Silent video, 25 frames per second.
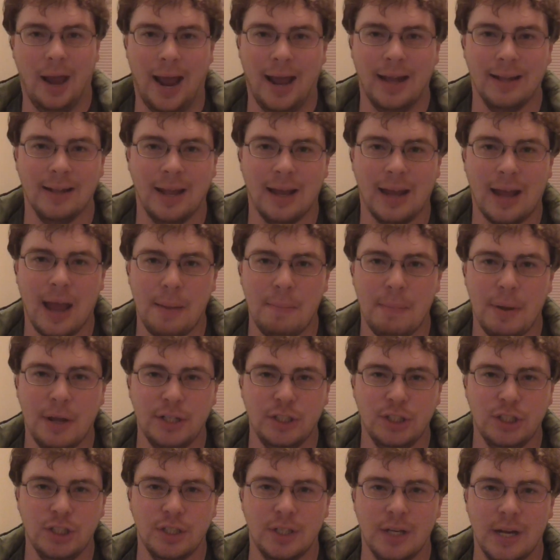And like I
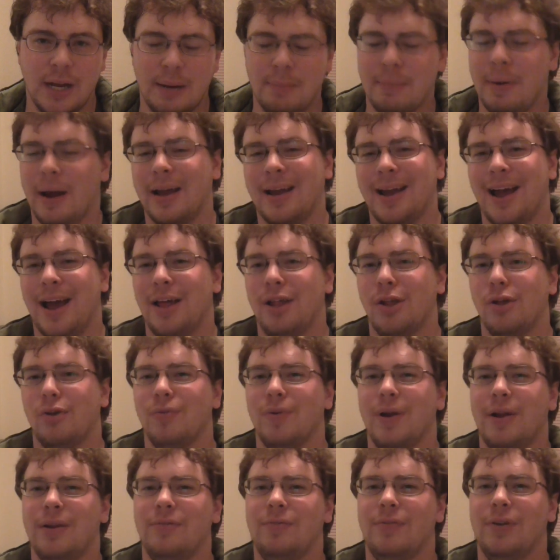mentioned in my Kylo
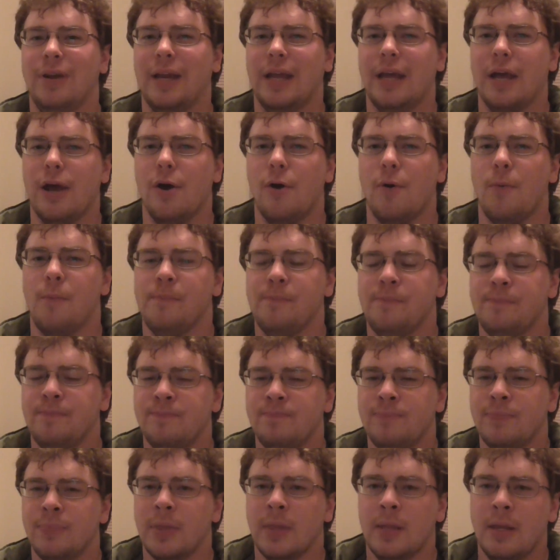Ren video,
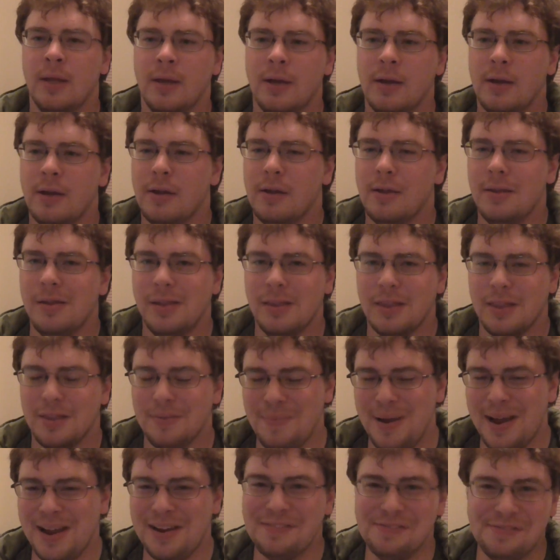The
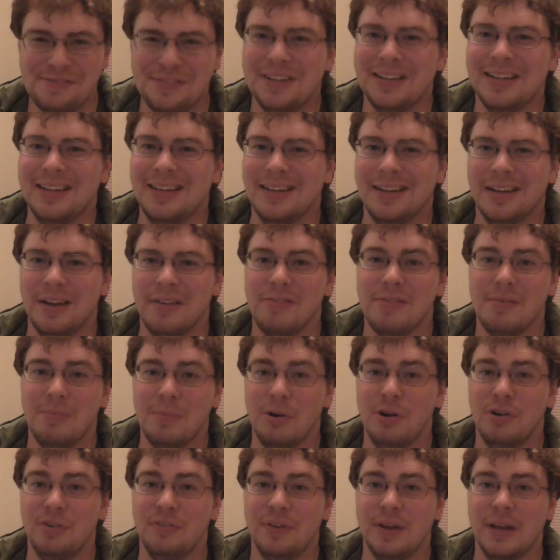main villain of the
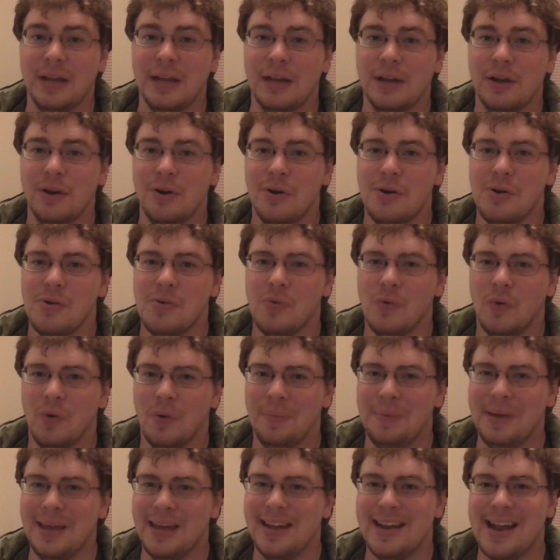movie will be